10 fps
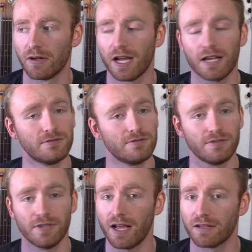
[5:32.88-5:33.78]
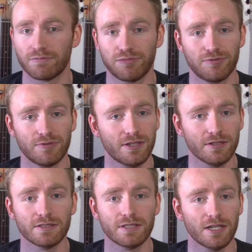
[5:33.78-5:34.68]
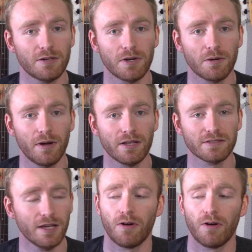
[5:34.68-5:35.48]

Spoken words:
and I couldn't tell you what it was.